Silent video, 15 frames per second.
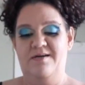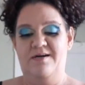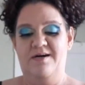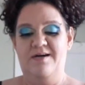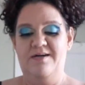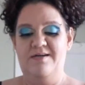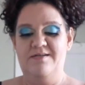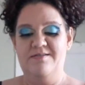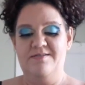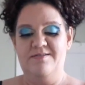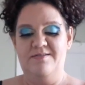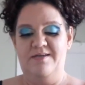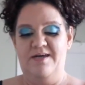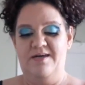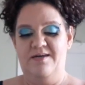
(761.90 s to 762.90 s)
guess
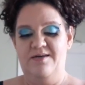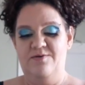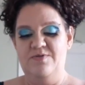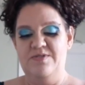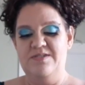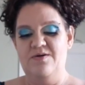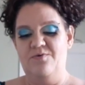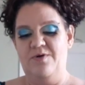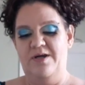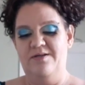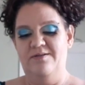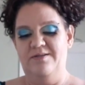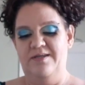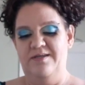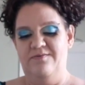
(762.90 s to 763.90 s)
it was so
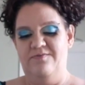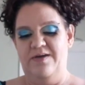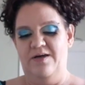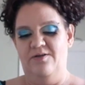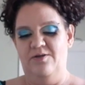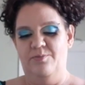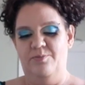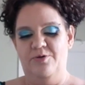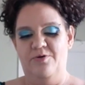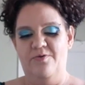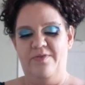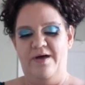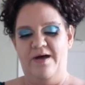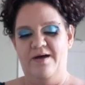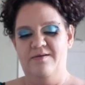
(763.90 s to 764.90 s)
readily available
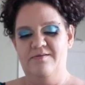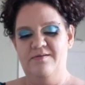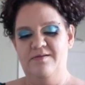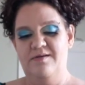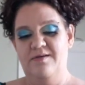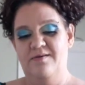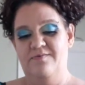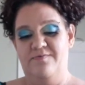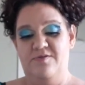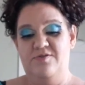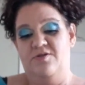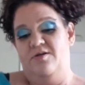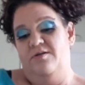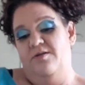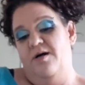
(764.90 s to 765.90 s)
that if you
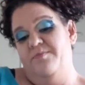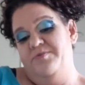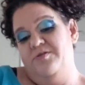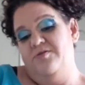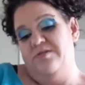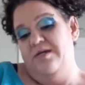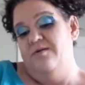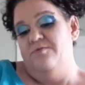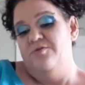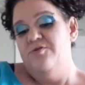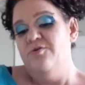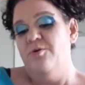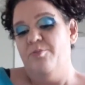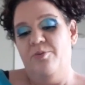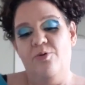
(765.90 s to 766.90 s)
took a lobster sandwich, you
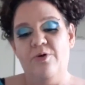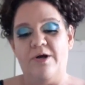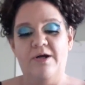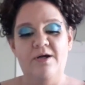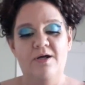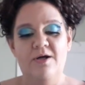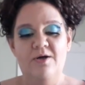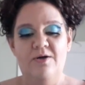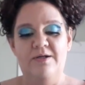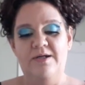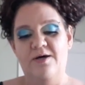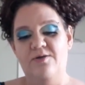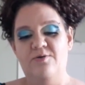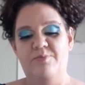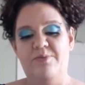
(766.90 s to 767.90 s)
were poor.
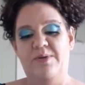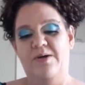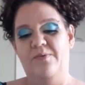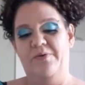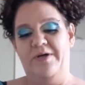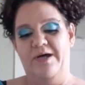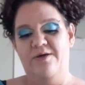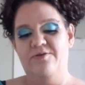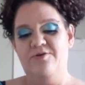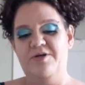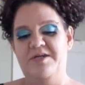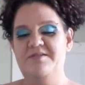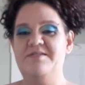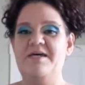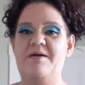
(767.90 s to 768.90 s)
When other
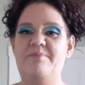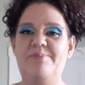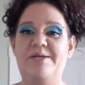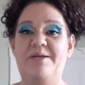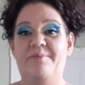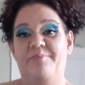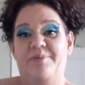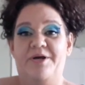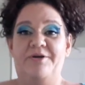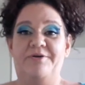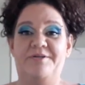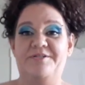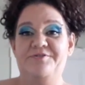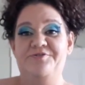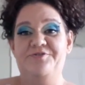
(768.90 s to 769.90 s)
kids had peanut butter
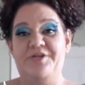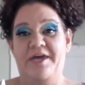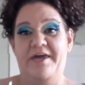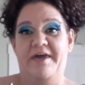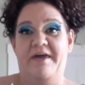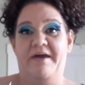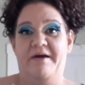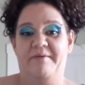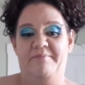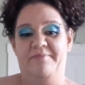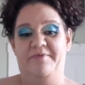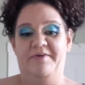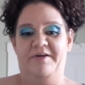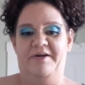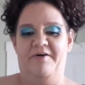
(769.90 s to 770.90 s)
and jam,
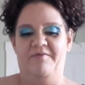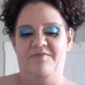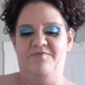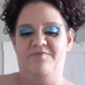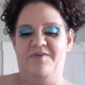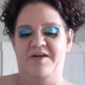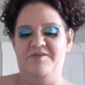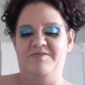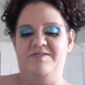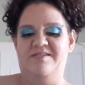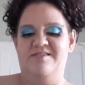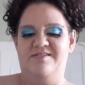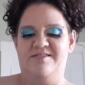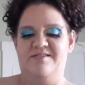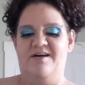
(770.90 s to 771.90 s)
fancy
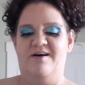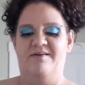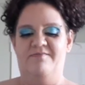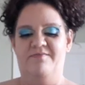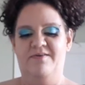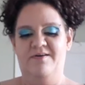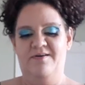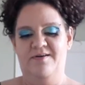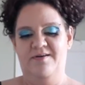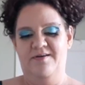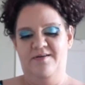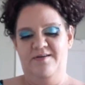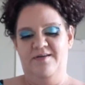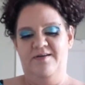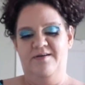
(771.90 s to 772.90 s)
stuff.
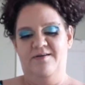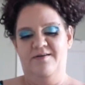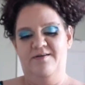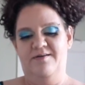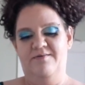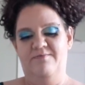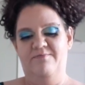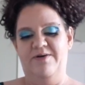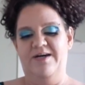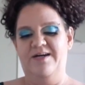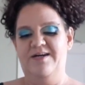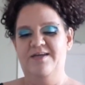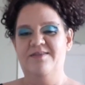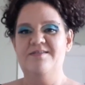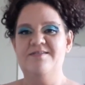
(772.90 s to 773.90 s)
Back
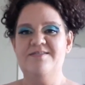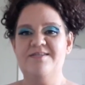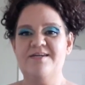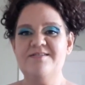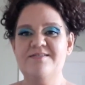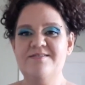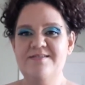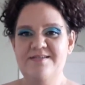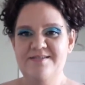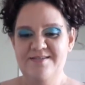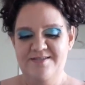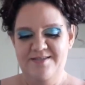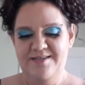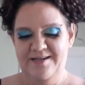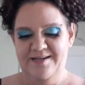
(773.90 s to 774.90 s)
in the 60s.